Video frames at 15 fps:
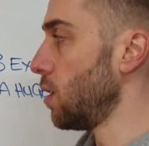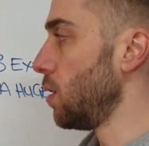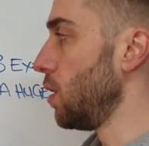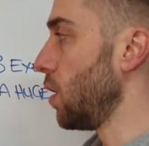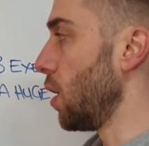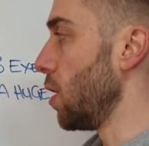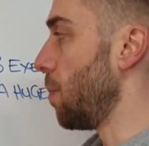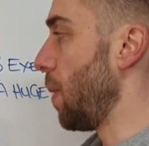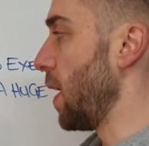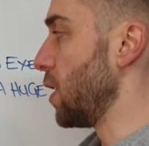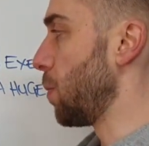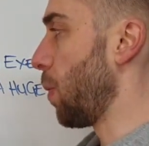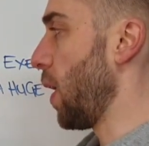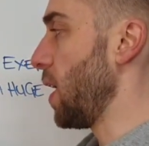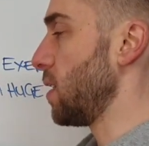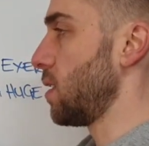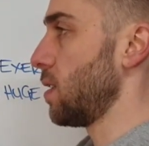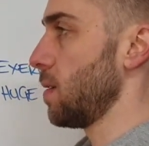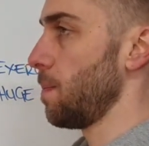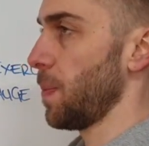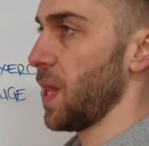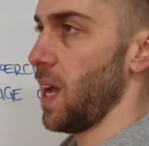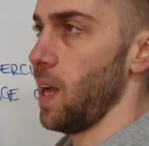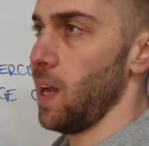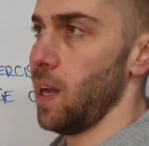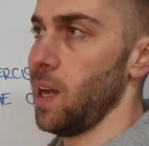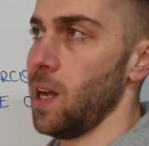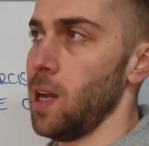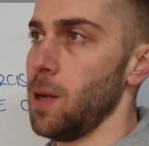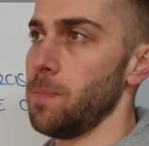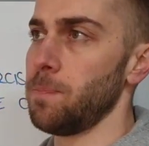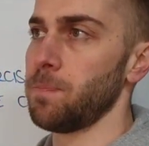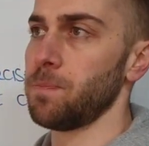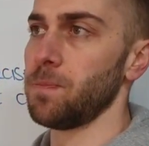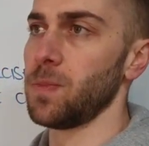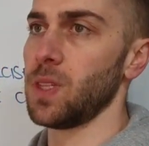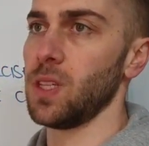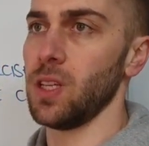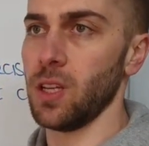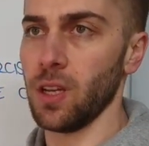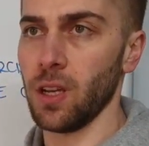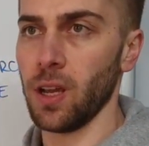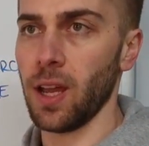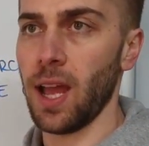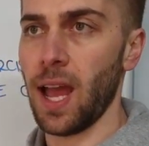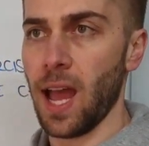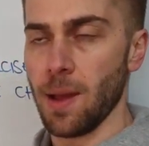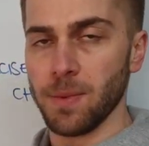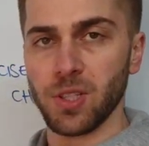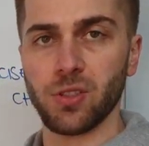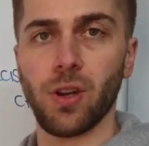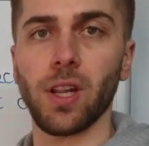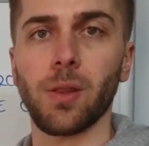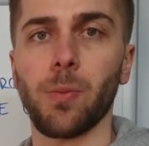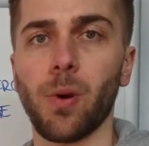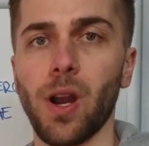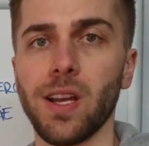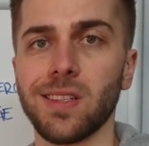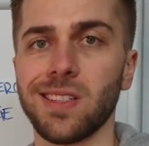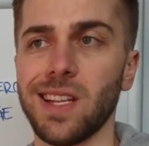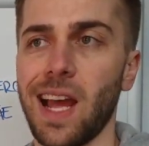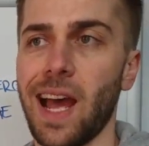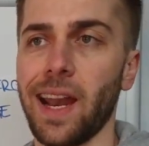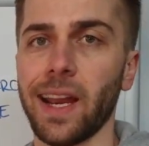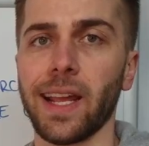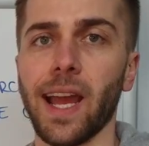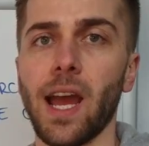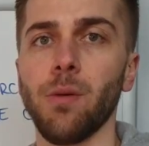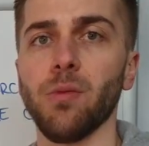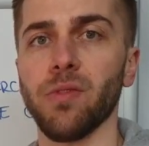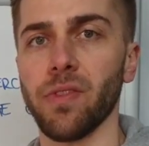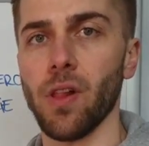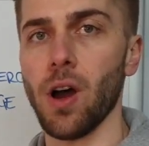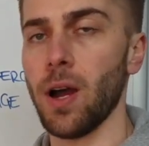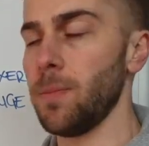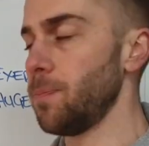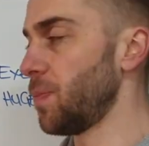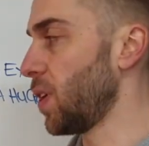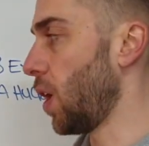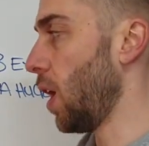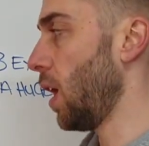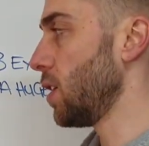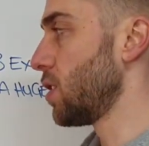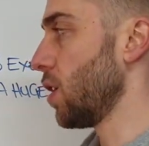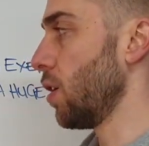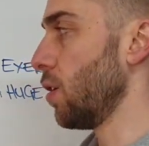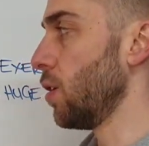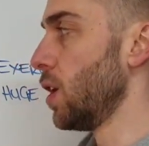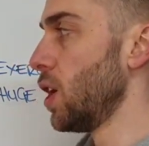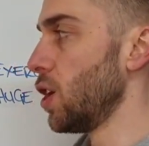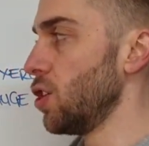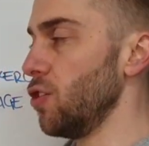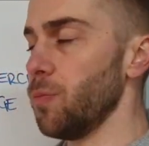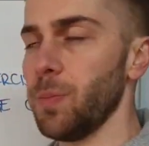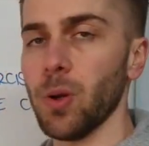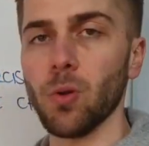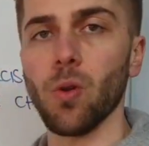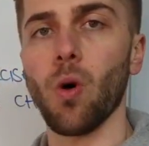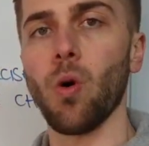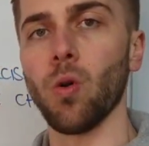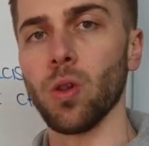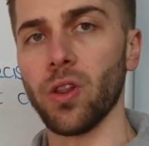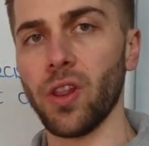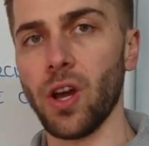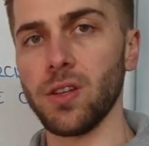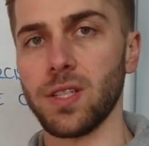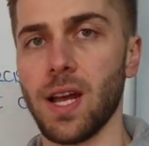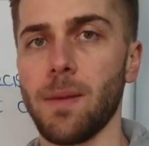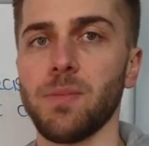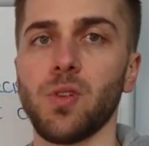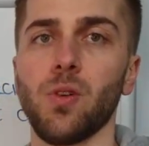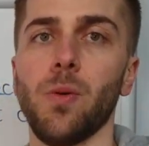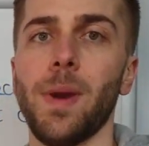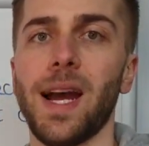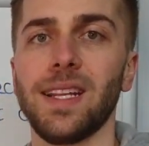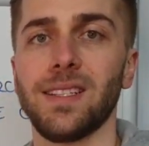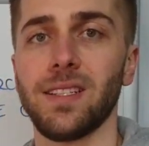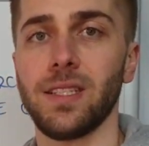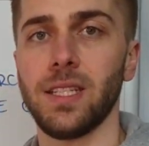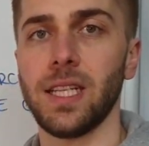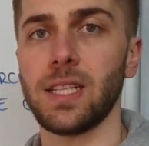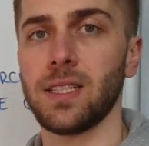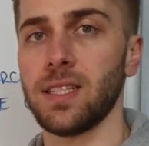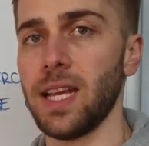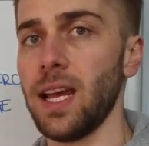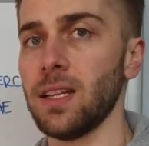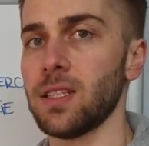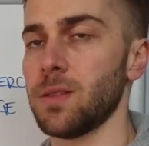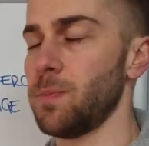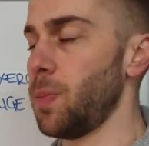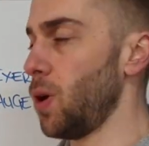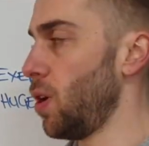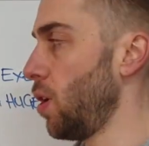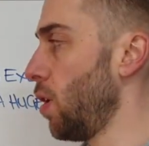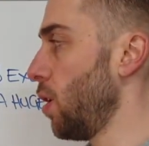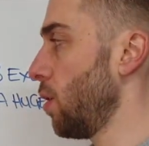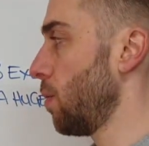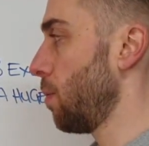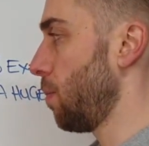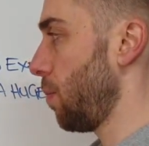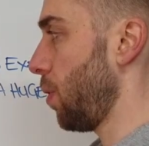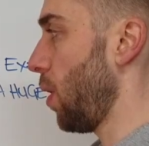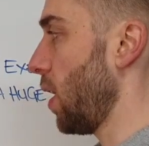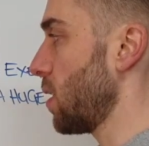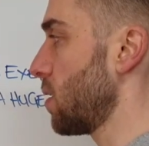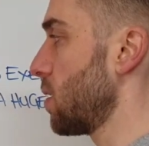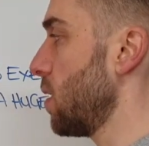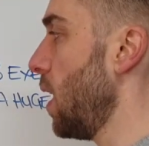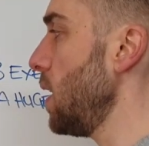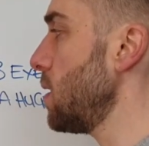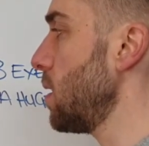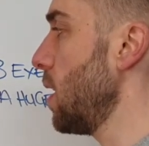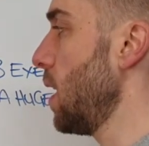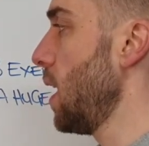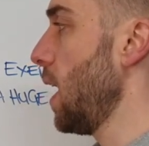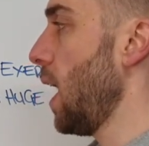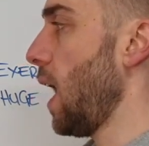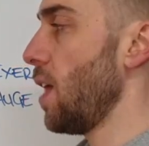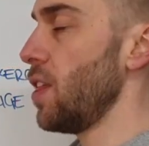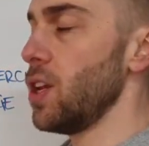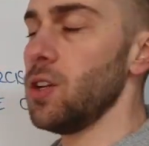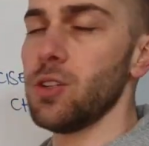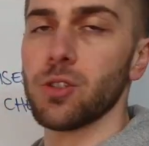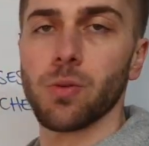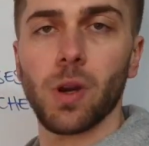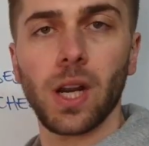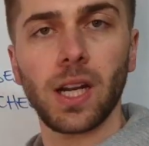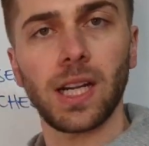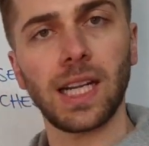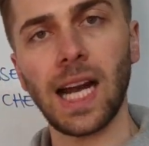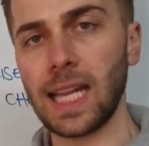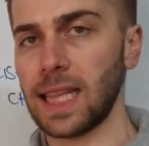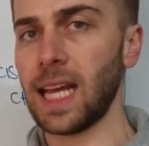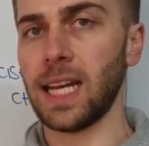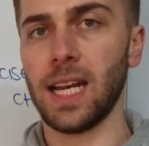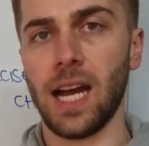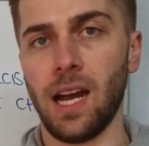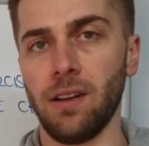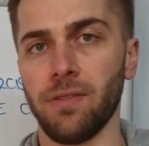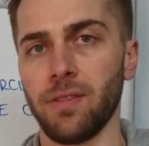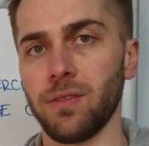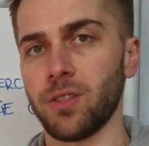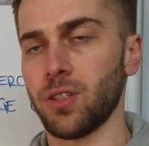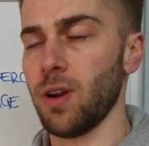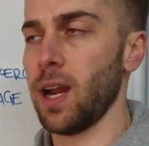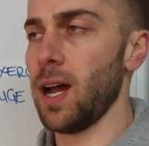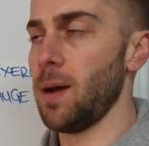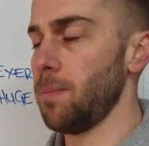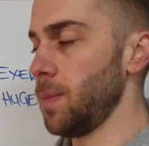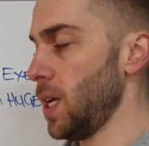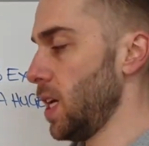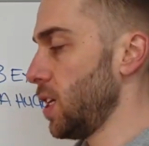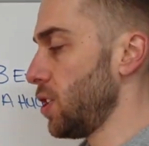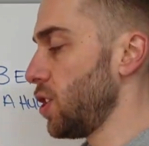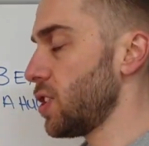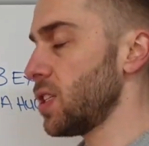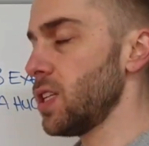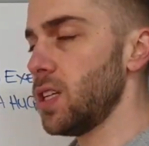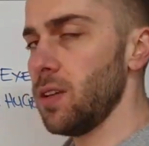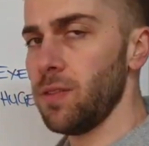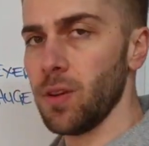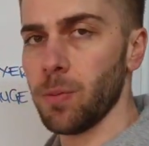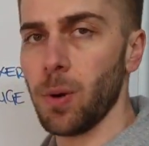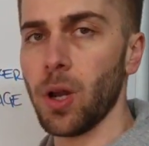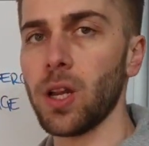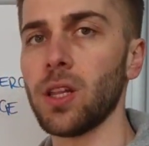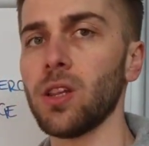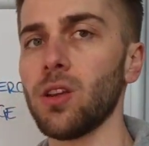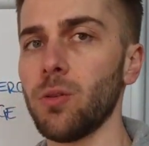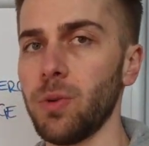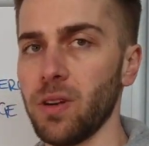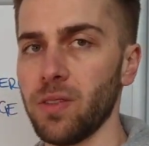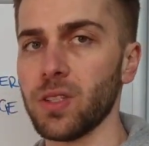You got your bench press, your hammer strength press, and a cable fly. All right. So you've built all of those up to about 6 sets per exercise, and then you just want to cut that in half, straight up, just to give your body a little bit of a